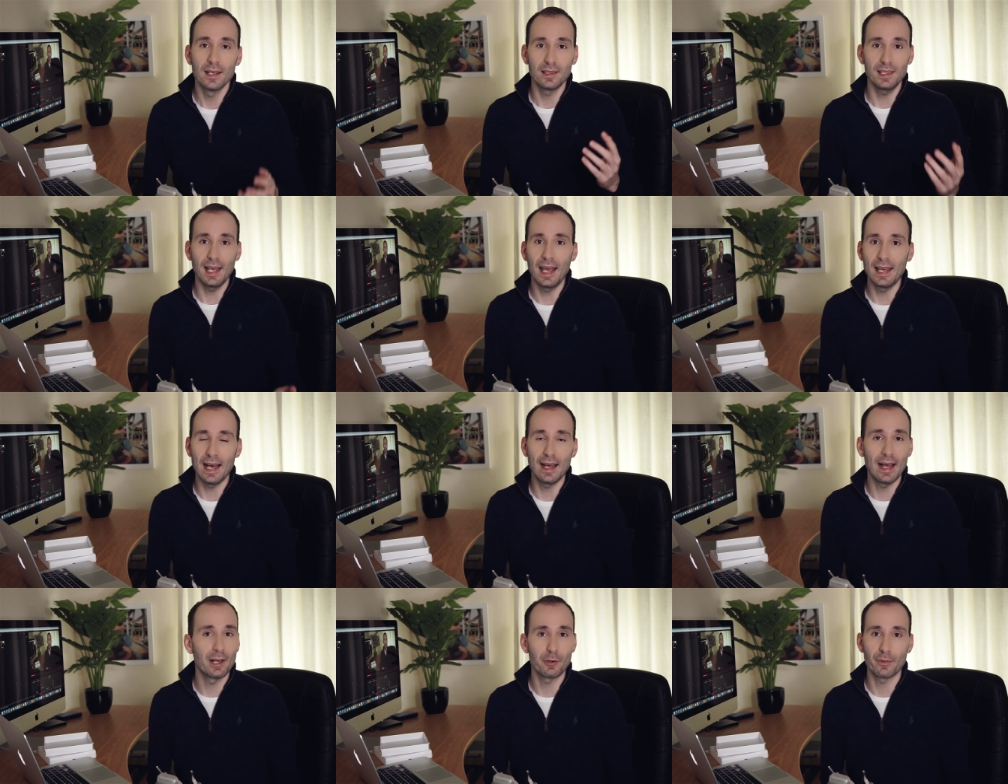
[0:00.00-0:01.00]
the AI
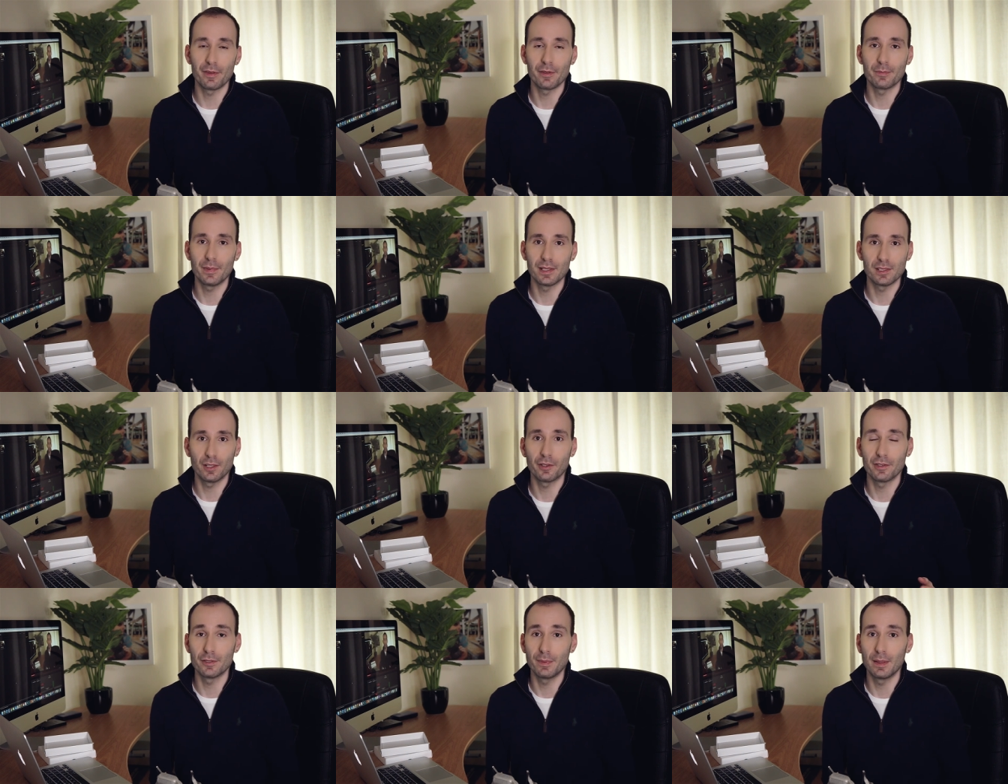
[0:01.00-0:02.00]
algorithm is not
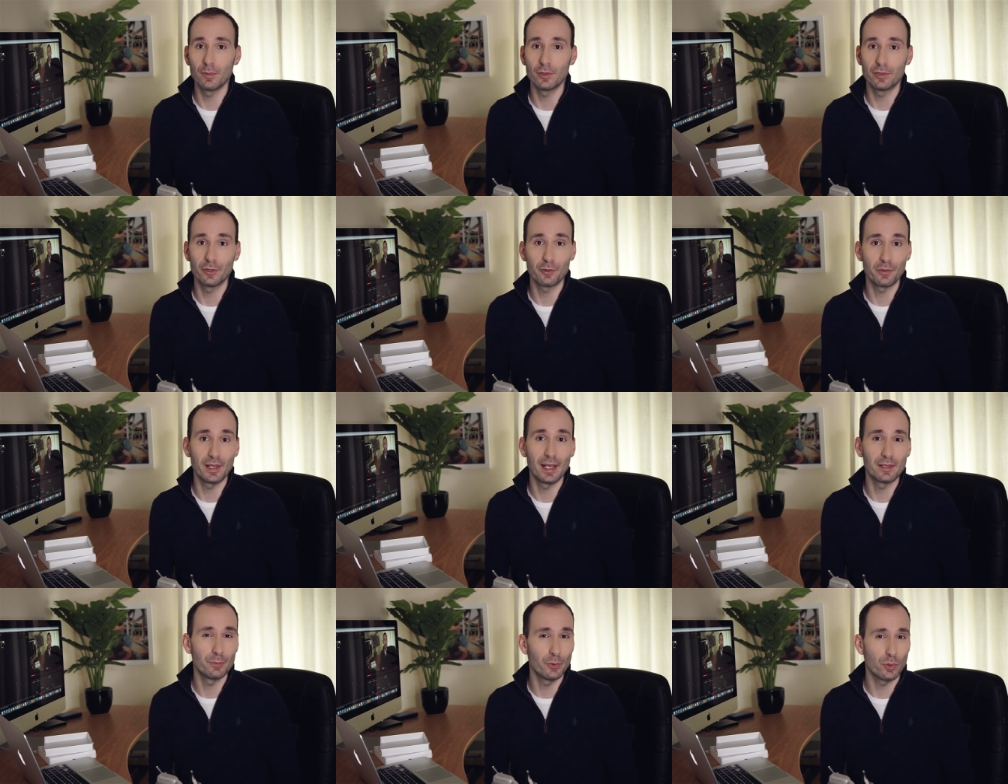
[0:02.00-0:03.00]
going to be able to
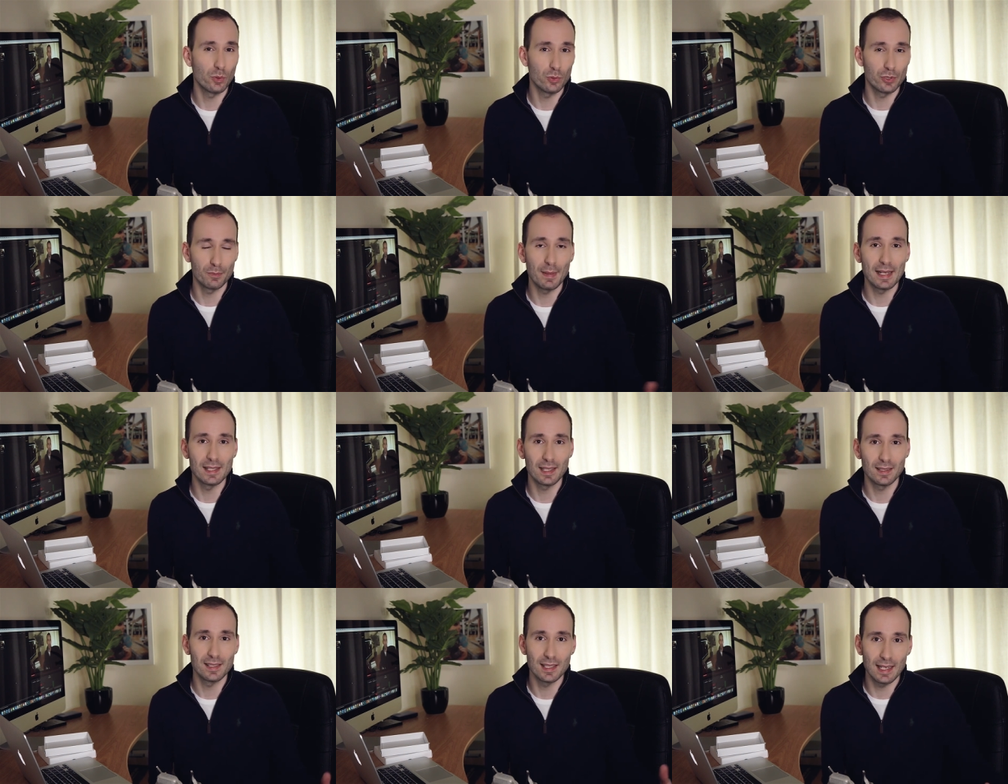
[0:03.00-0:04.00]
create a book
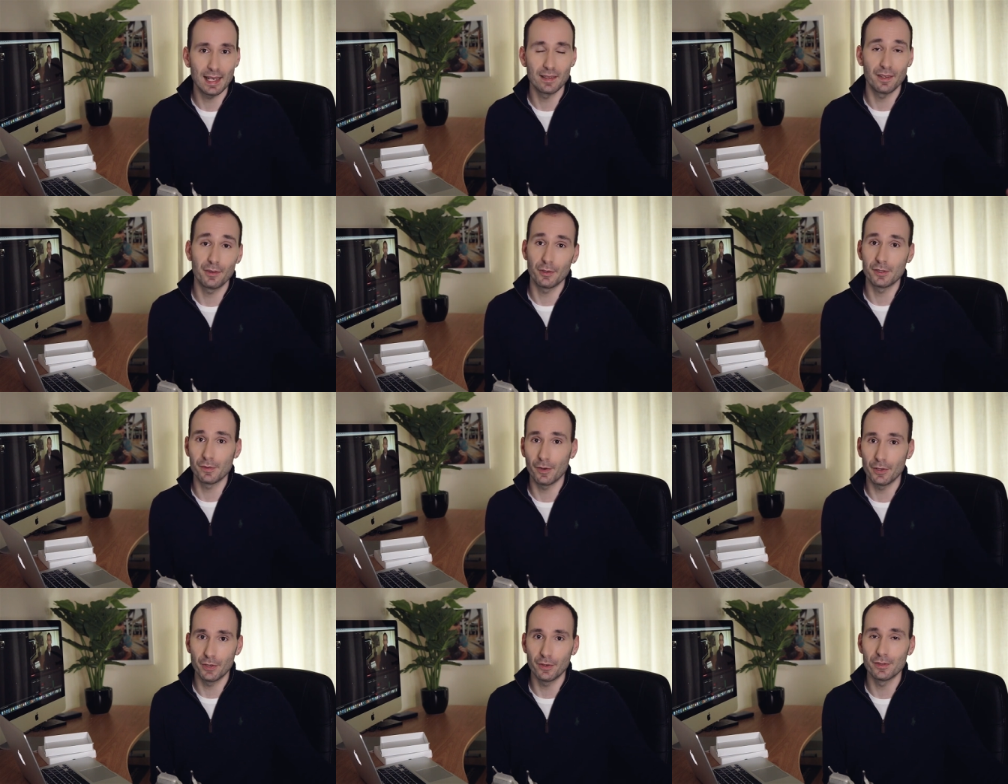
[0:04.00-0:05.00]
automatically selecting those
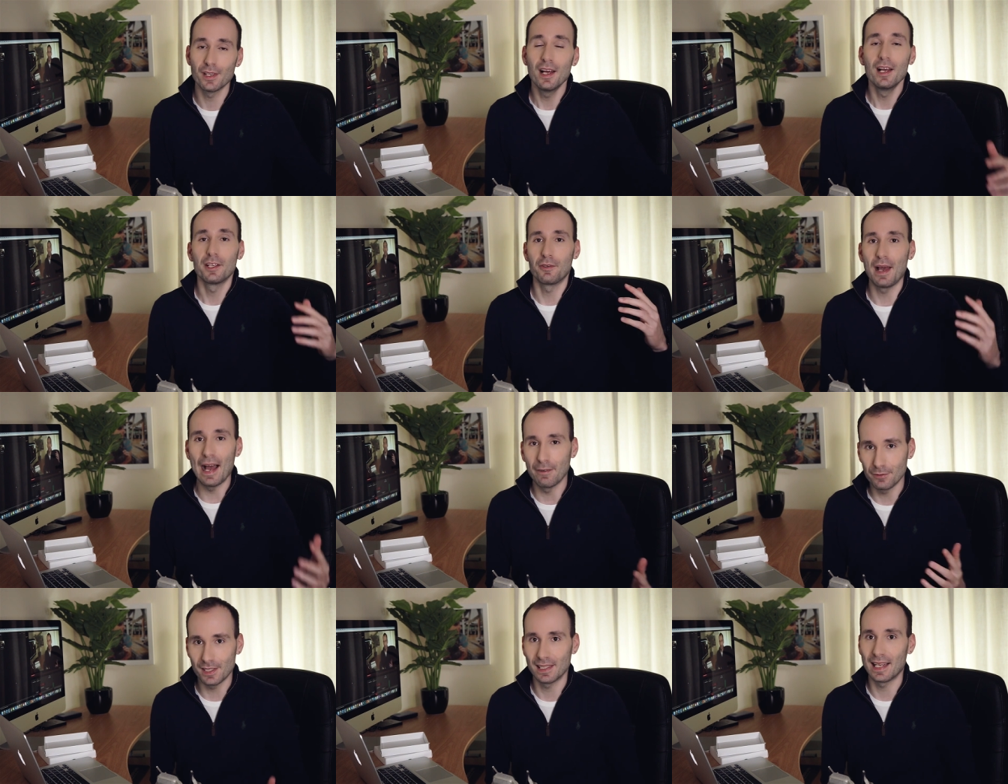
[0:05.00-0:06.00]
photos. You have
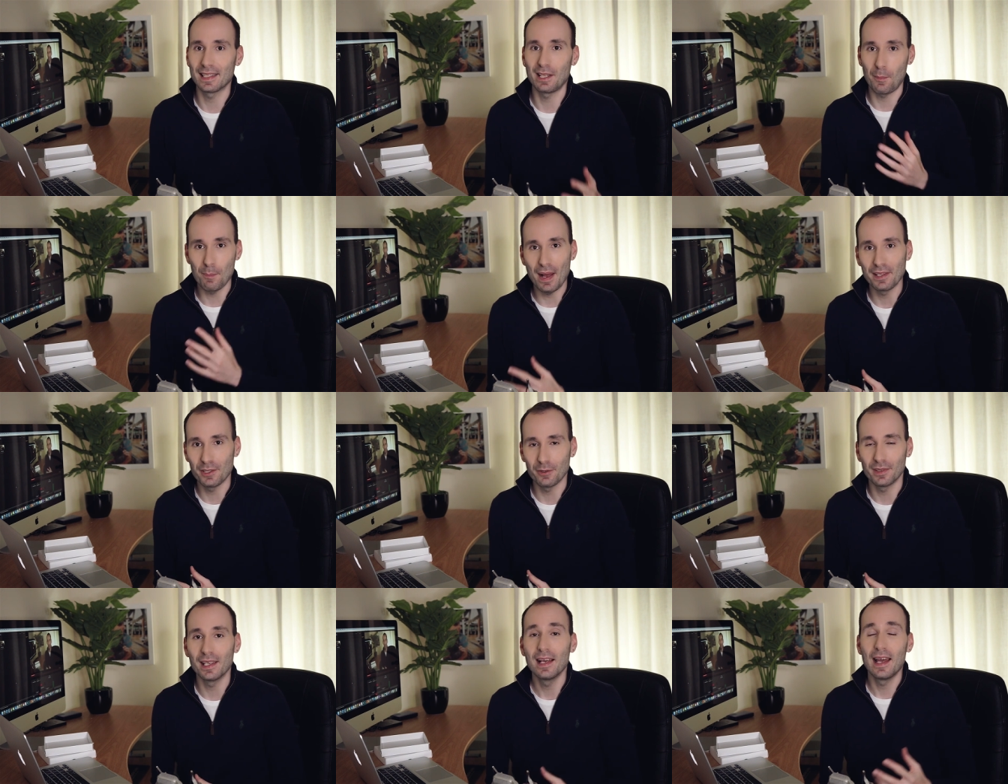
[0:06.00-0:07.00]
to select them
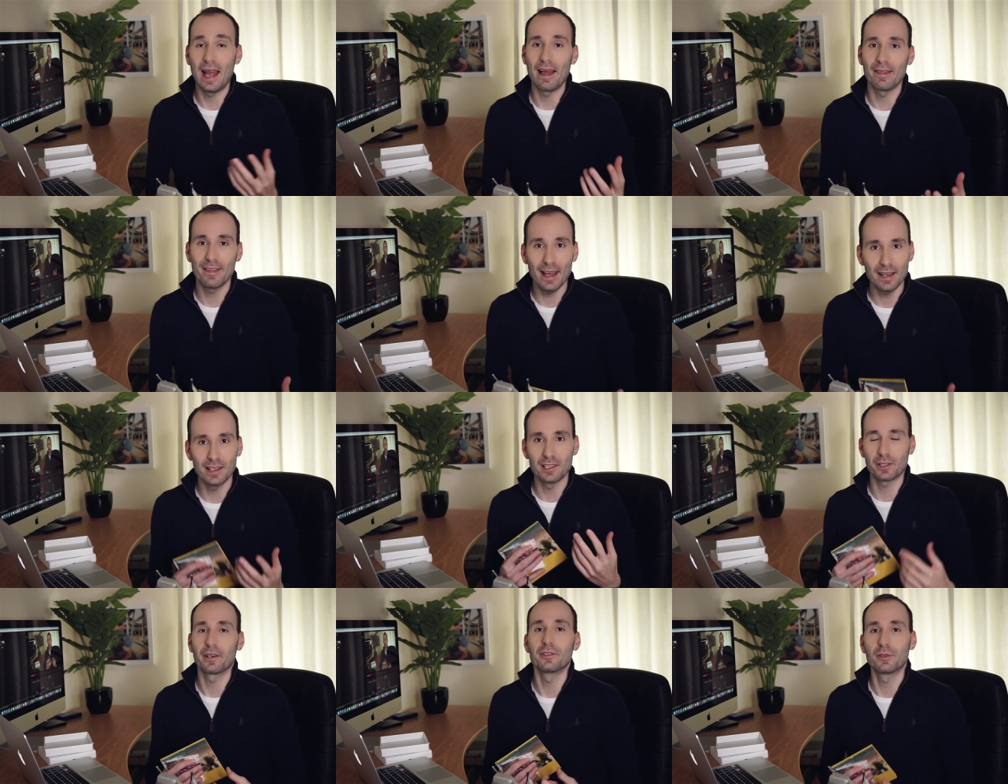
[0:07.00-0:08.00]
manually and then it's
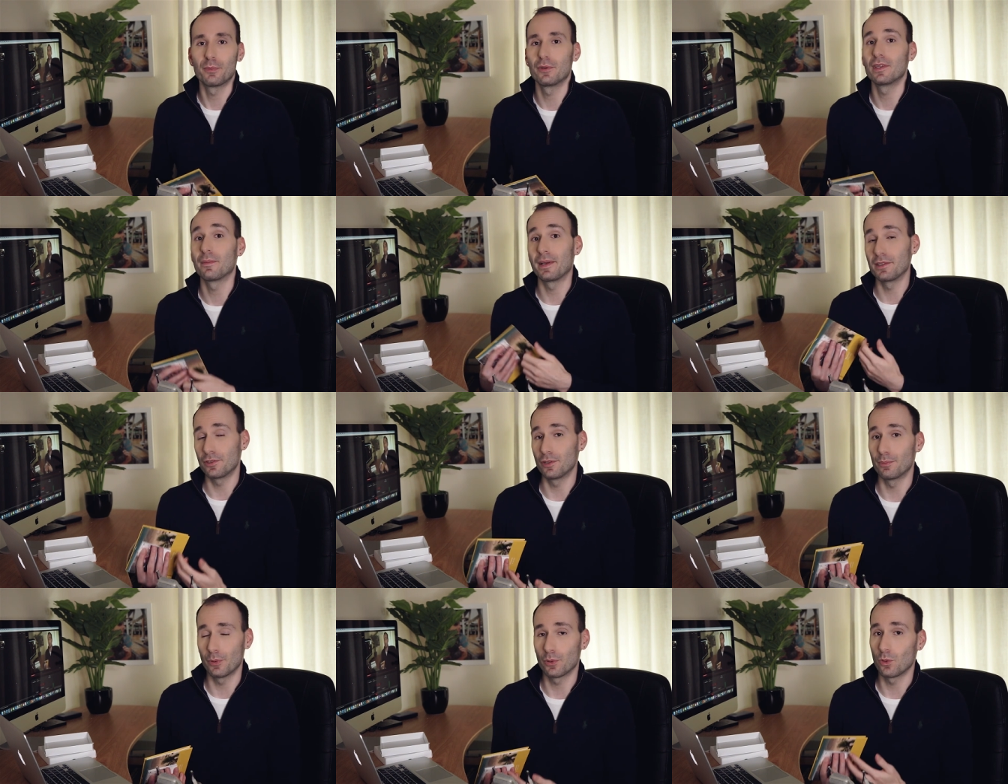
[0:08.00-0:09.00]
going to put them into the
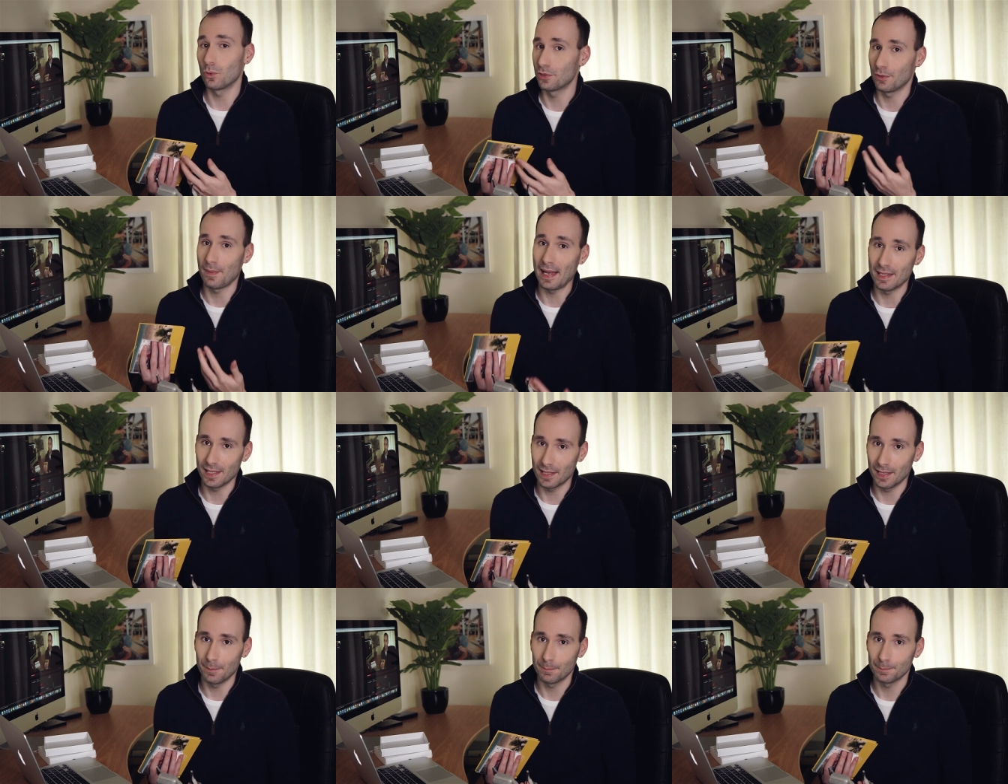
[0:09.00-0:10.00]
book
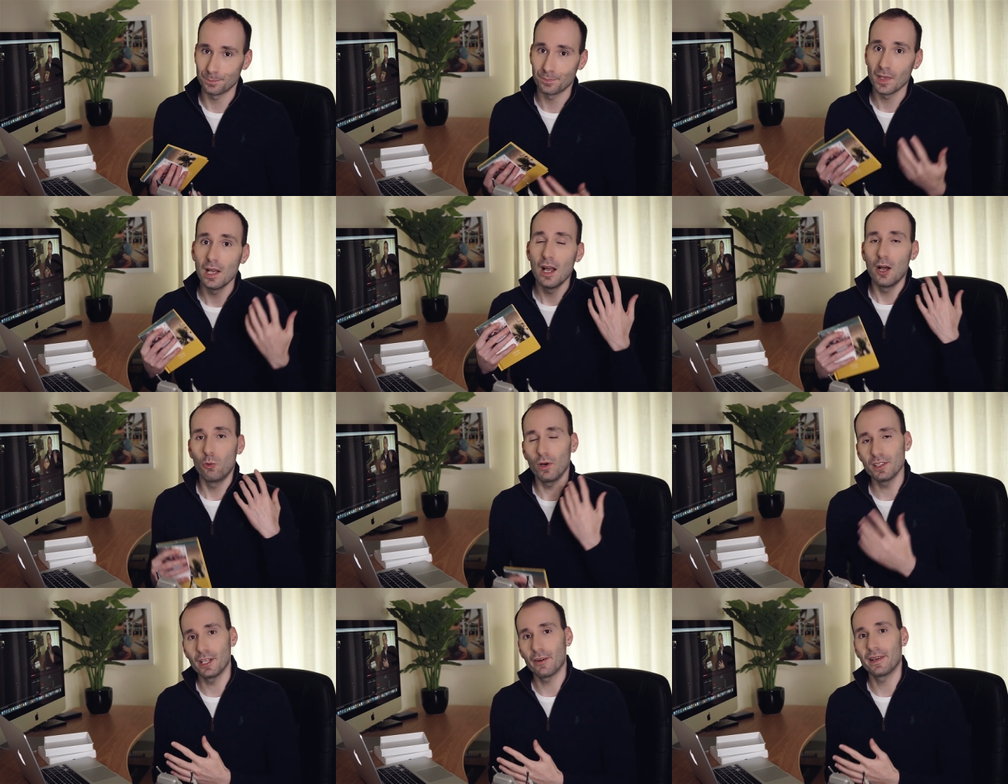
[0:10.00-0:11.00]
automatically.
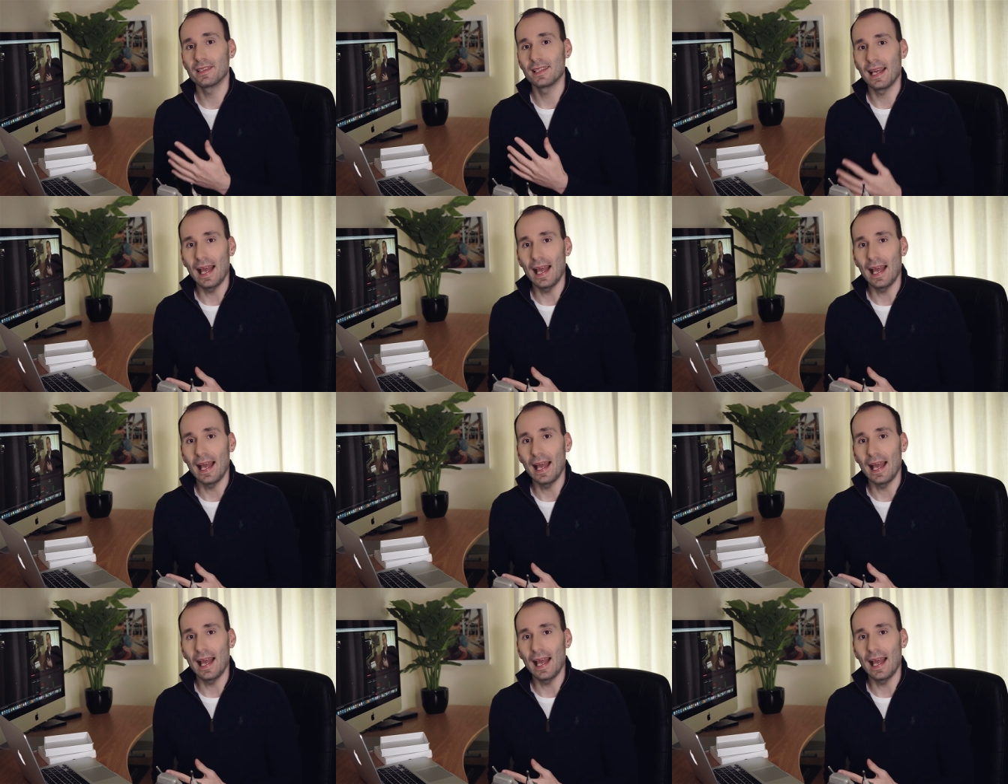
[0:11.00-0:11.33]
Once you are in the